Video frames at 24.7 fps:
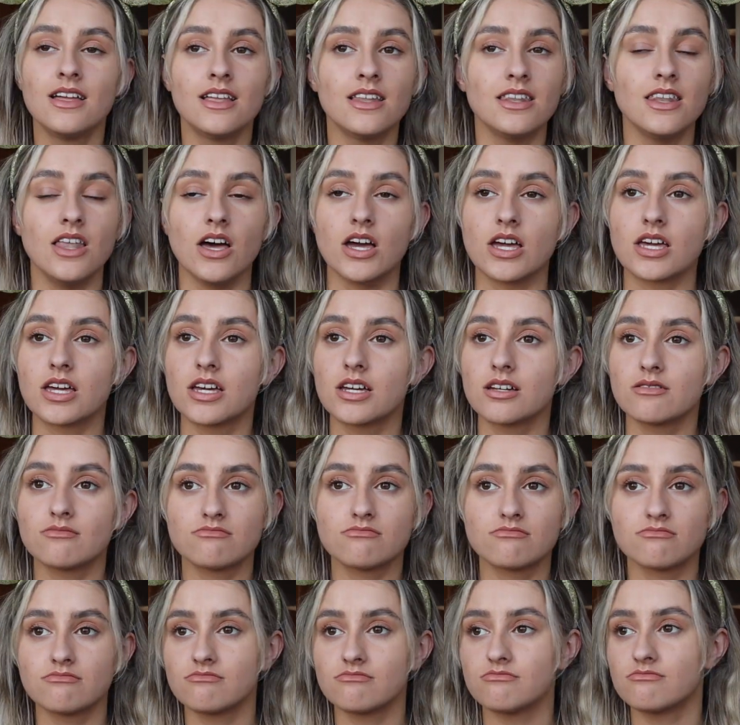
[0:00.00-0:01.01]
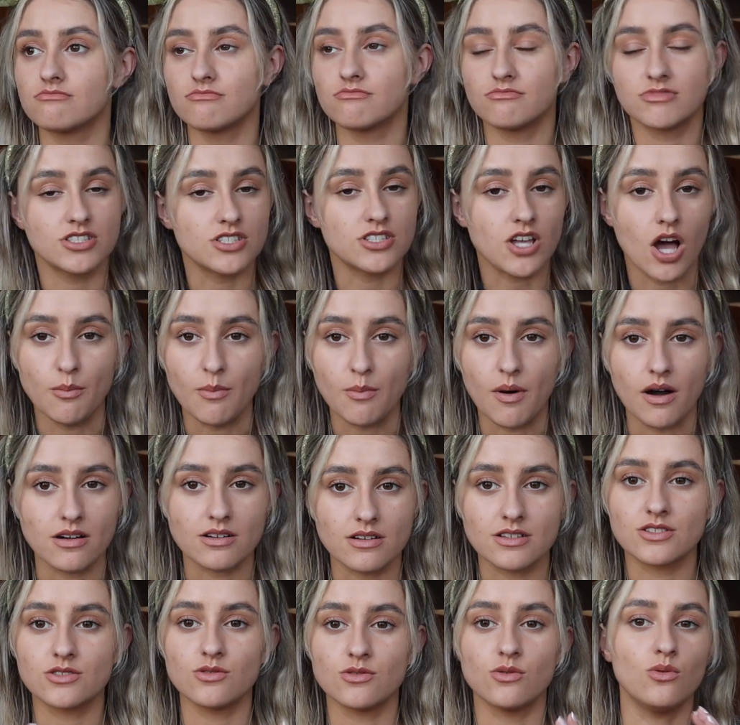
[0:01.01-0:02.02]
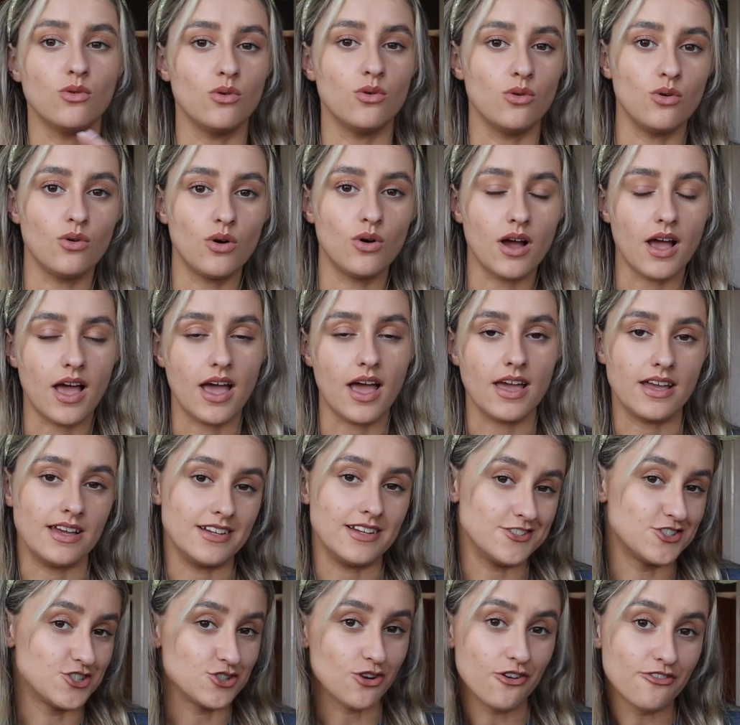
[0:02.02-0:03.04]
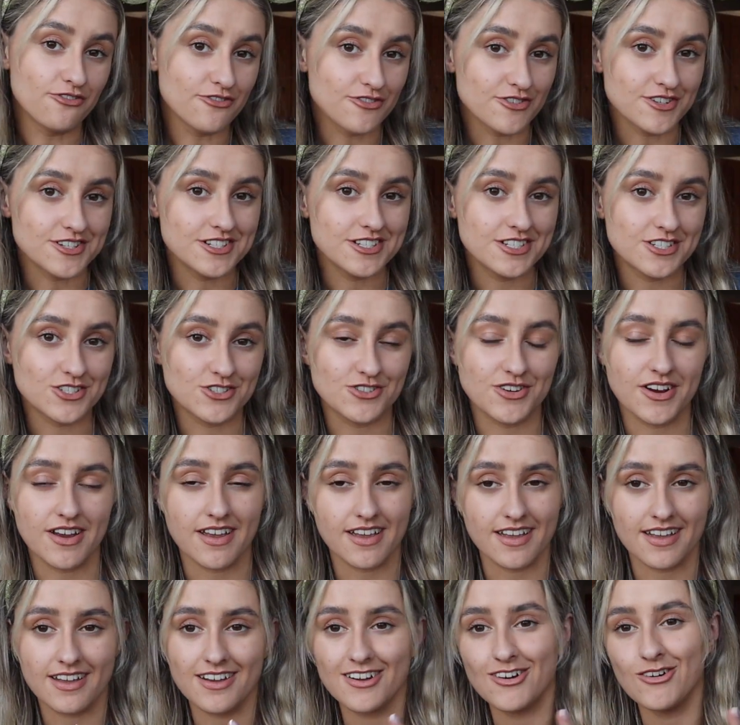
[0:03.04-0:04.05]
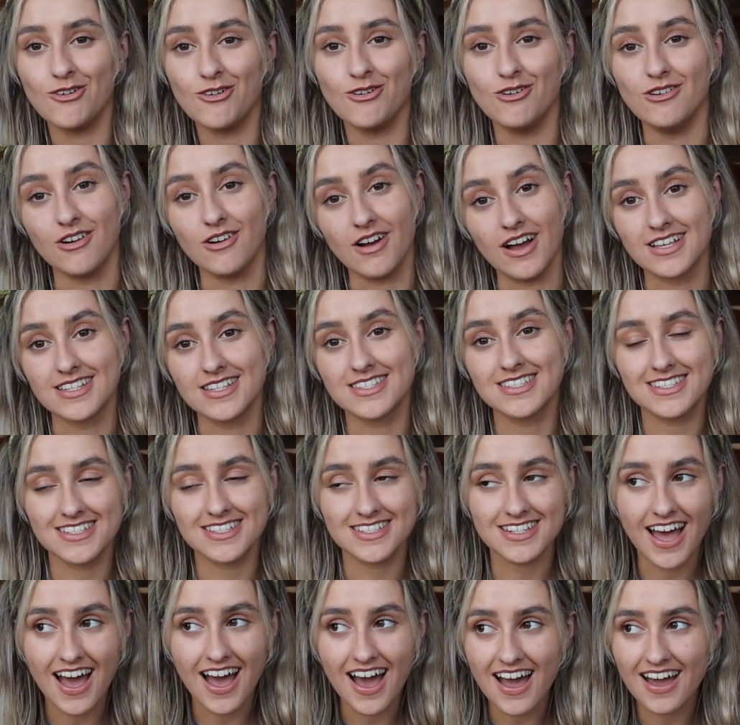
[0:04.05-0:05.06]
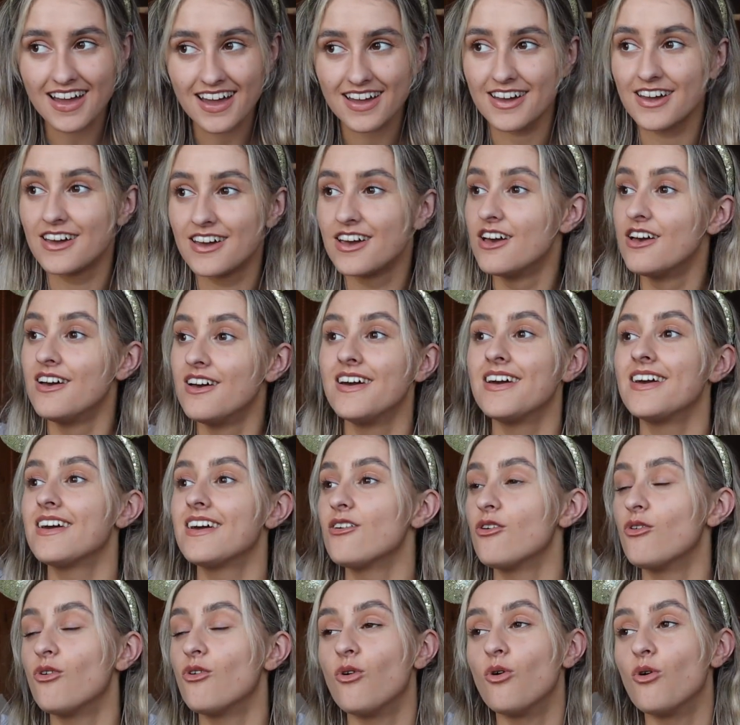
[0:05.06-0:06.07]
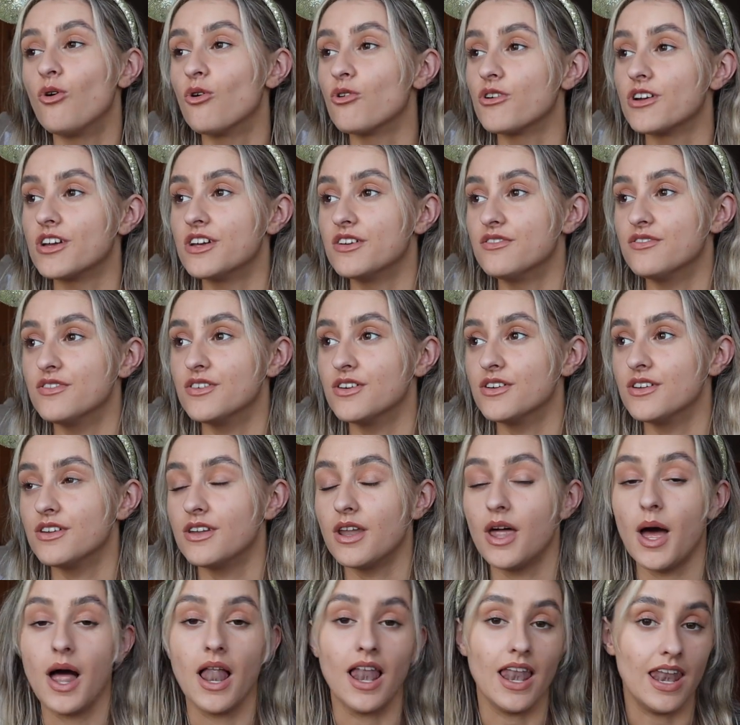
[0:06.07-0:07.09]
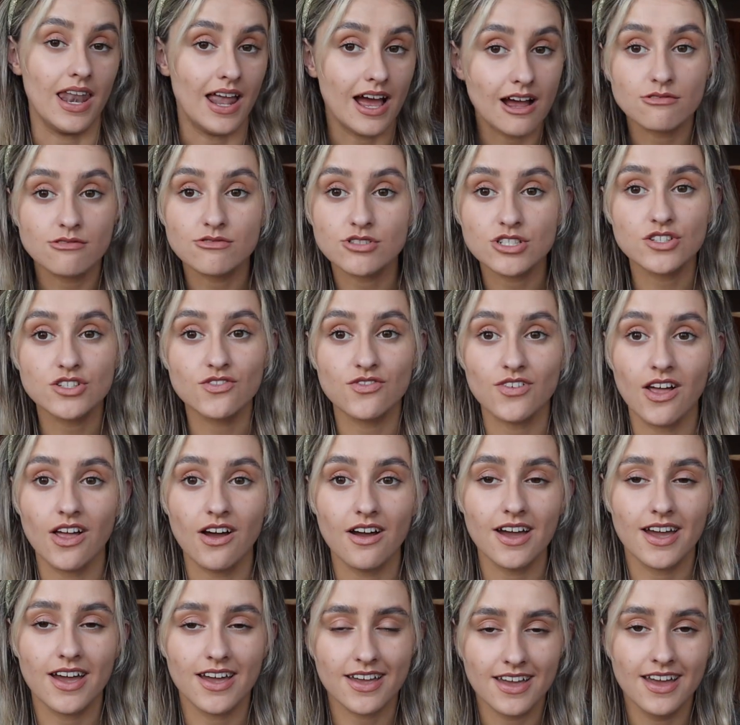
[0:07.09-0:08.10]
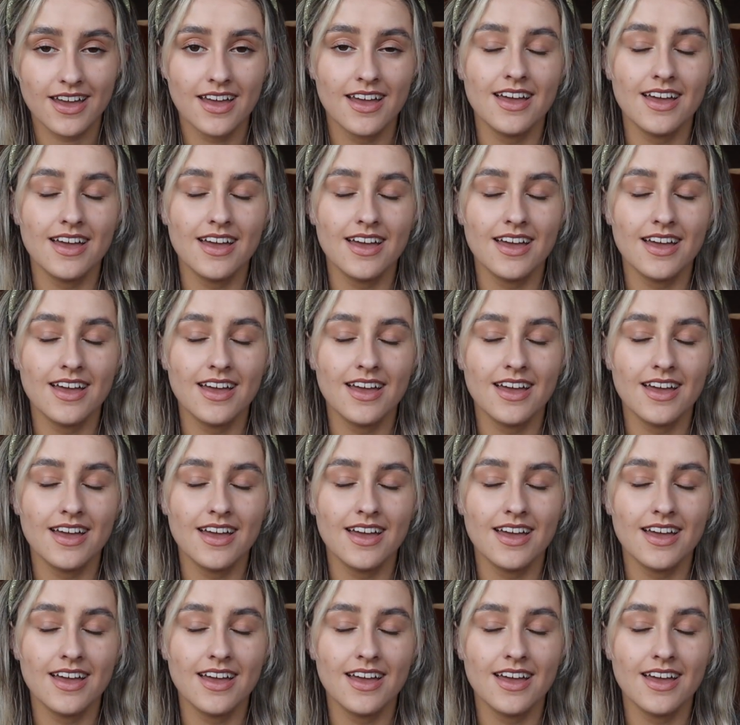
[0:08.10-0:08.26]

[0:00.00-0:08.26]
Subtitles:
like Starbucks or a Joffrey's drink or a snack or even a Loungefly.